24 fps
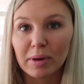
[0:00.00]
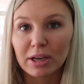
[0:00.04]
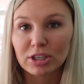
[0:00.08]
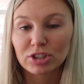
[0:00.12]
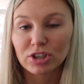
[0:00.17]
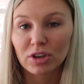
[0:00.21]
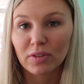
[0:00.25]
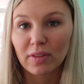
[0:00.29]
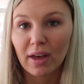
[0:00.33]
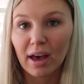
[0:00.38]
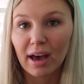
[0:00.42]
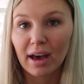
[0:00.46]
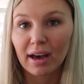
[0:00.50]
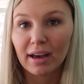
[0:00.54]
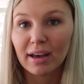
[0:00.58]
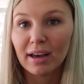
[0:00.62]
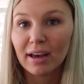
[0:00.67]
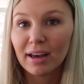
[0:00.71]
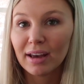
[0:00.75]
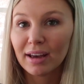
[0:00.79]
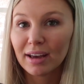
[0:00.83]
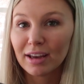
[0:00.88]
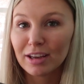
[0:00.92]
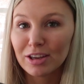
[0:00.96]
Make sure that
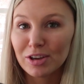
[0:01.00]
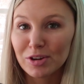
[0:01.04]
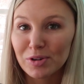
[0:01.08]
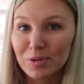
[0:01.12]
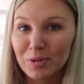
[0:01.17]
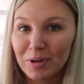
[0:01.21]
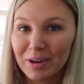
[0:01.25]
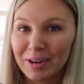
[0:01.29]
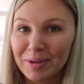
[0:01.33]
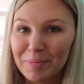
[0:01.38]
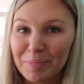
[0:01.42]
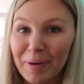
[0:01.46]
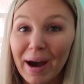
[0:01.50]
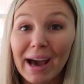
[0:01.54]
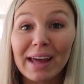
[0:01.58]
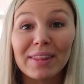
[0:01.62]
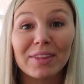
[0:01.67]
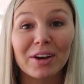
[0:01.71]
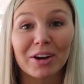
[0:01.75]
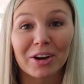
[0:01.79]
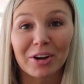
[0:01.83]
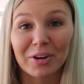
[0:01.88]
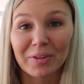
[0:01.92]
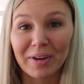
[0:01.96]
you buy
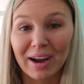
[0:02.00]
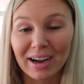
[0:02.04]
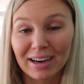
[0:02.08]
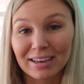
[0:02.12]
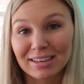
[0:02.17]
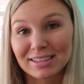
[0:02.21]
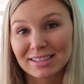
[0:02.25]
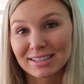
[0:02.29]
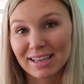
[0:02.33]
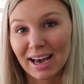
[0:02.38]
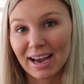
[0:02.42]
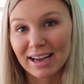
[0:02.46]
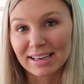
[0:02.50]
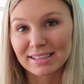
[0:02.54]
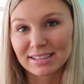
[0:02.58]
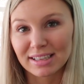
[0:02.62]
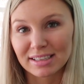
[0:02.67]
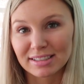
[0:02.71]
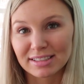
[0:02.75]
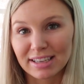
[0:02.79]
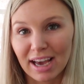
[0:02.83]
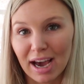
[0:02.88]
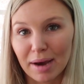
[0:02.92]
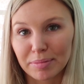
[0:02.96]
the correct size
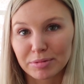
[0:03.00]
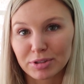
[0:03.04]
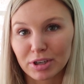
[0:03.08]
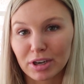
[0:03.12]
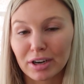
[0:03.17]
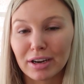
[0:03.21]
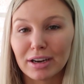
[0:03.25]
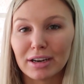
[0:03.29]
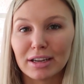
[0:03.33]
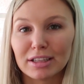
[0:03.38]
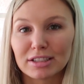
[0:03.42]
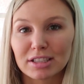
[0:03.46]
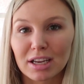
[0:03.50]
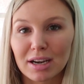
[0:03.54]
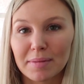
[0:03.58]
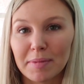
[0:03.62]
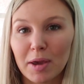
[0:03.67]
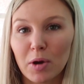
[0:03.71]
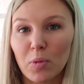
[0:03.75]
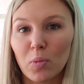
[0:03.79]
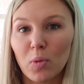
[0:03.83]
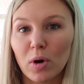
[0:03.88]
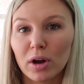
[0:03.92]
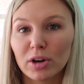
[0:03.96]
adapter, and it's going to
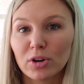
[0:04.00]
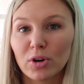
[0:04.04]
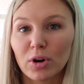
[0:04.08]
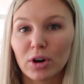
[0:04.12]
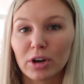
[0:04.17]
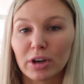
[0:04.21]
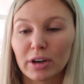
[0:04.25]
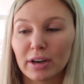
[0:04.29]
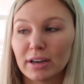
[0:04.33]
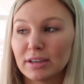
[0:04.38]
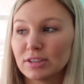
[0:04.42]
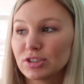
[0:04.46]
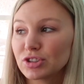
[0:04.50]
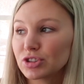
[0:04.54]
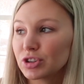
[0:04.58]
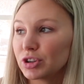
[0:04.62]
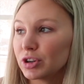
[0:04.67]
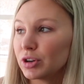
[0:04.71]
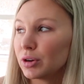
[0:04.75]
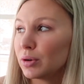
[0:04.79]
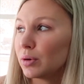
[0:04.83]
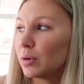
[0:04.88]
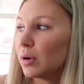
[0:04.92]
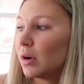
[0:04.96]
be a 1/4 inch
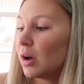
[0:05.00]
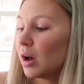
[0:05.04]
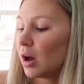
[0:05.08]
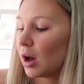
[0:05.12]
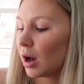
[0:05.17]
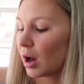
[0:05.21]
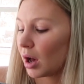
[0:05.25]
screw.